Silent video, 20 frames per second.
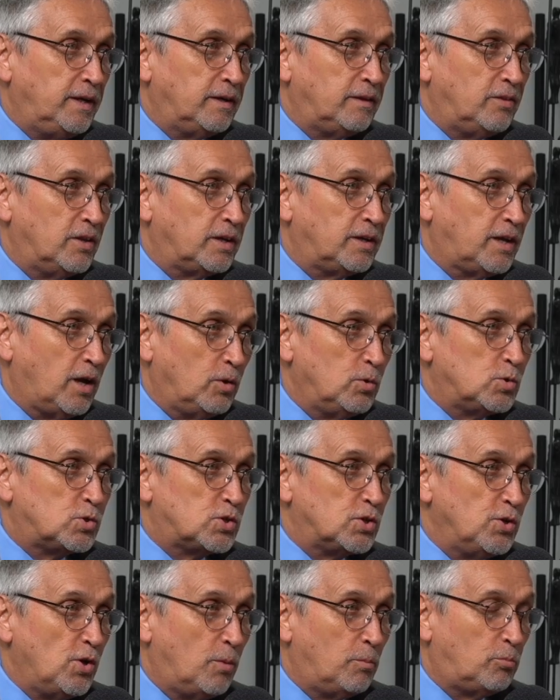that goes
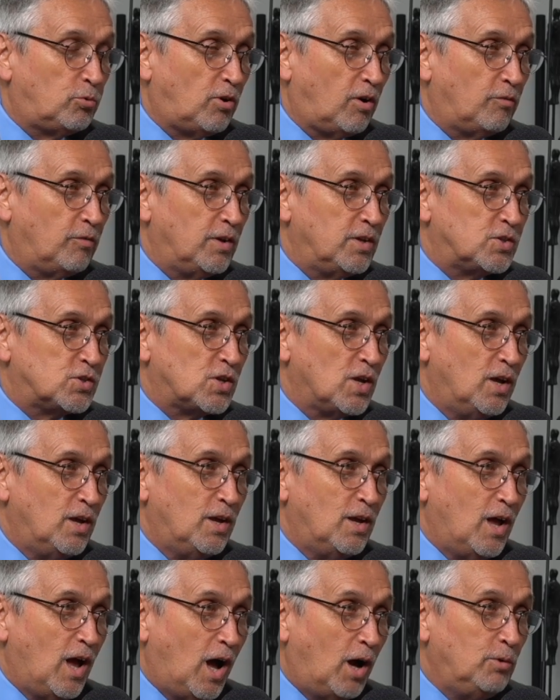to nonprofits,
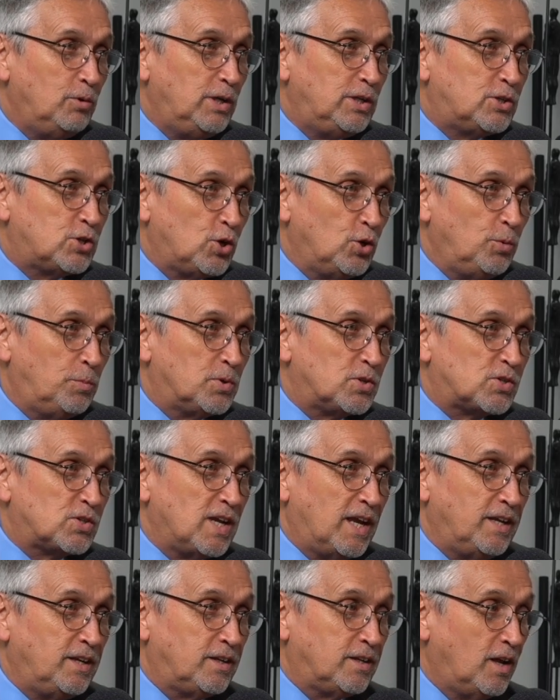only
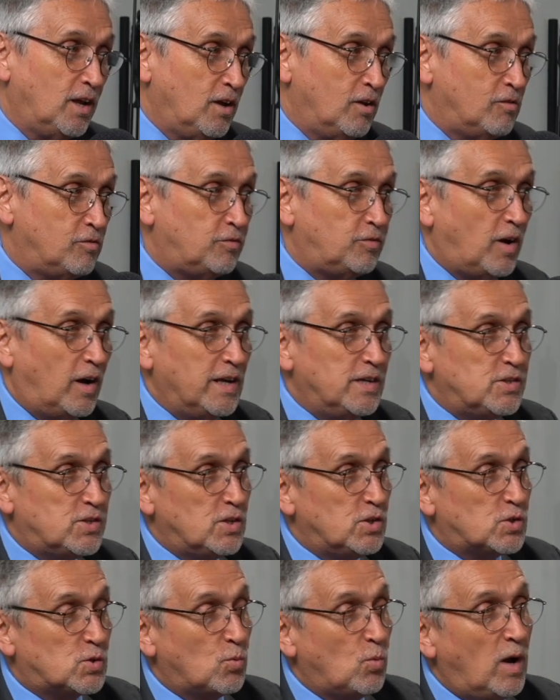2% finds
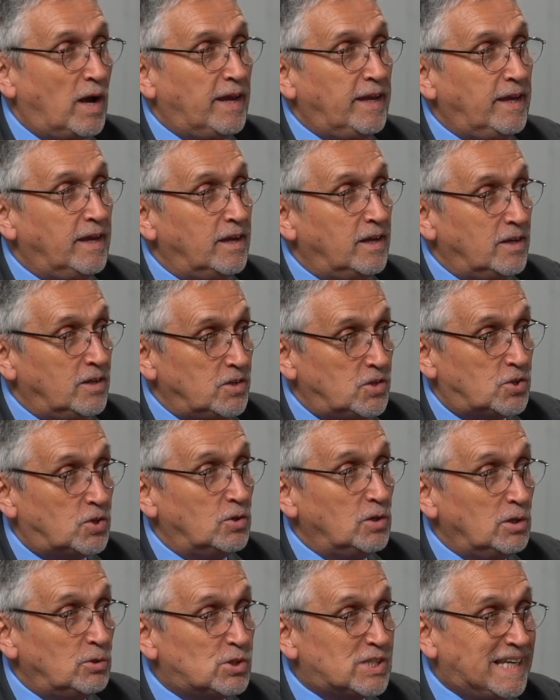its way to
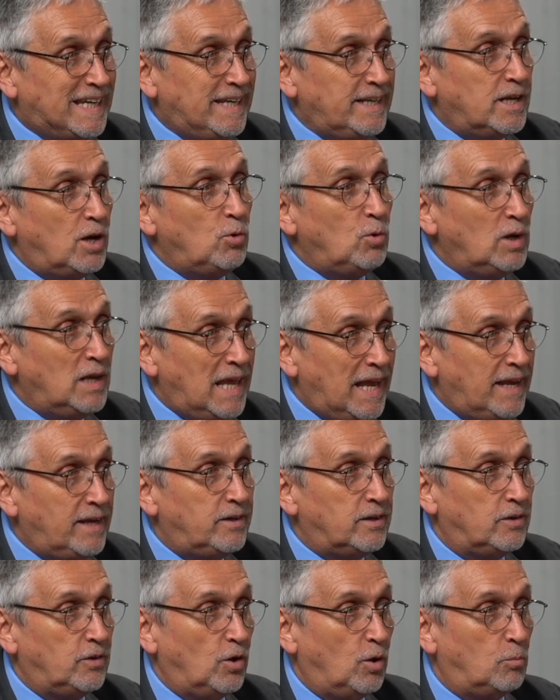
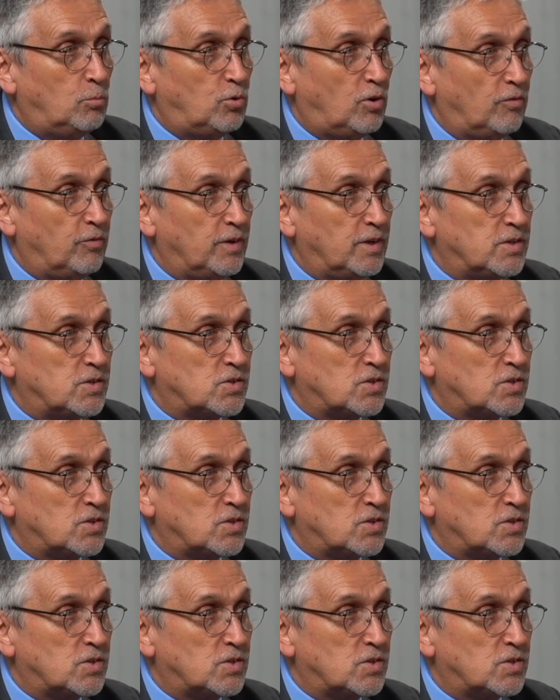Latino-led nonprofits.